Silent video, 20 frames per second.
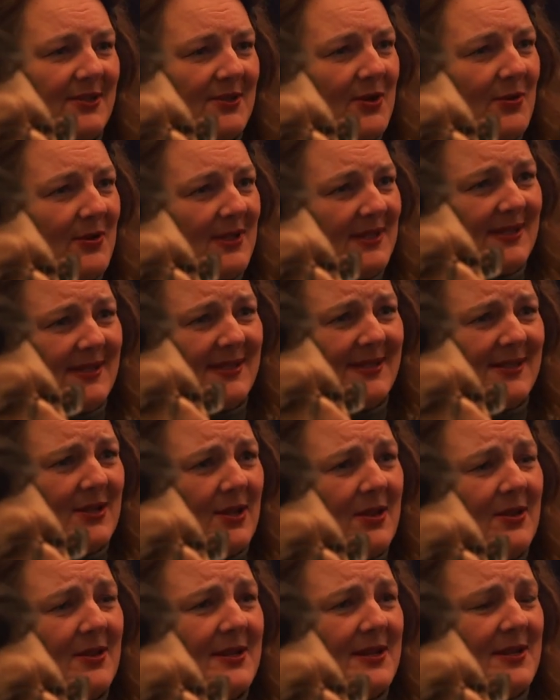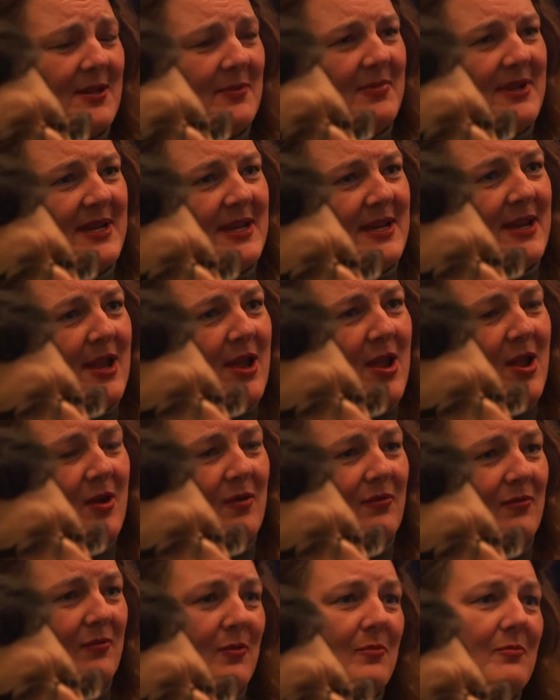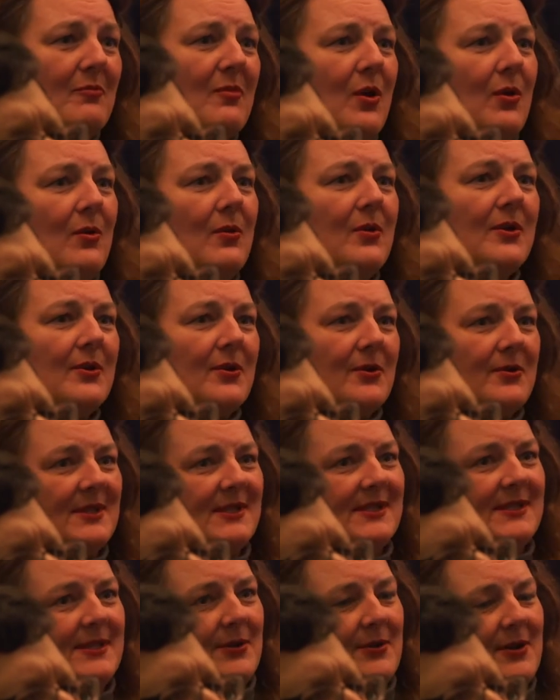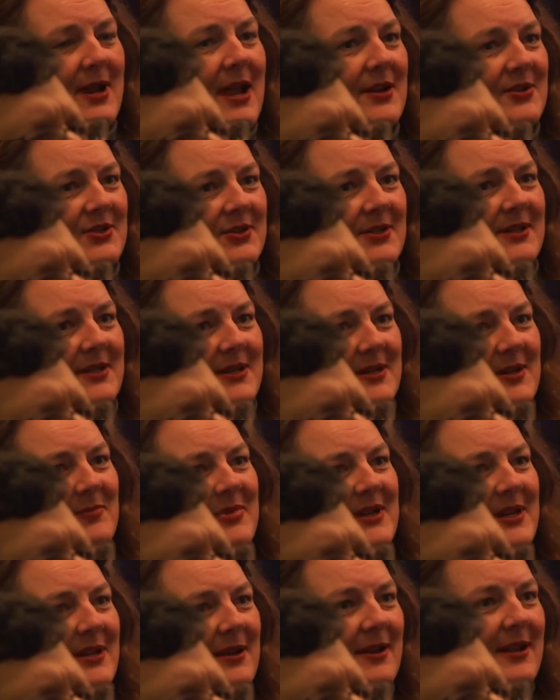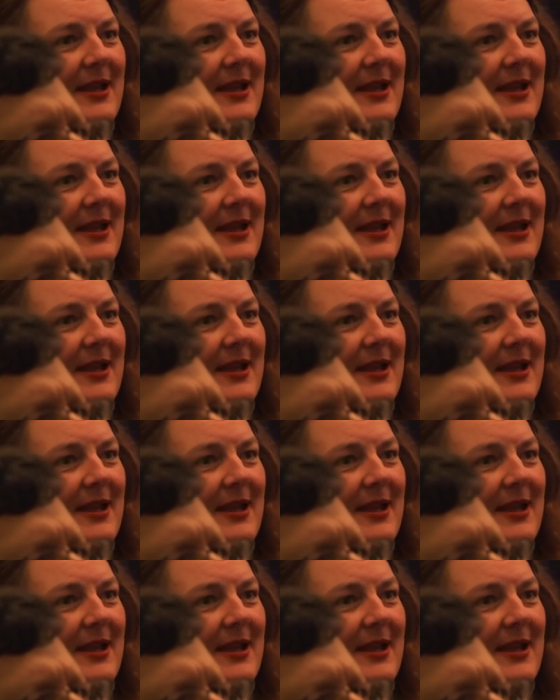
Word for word: You know, is this all going to be remote or is there actually going to be a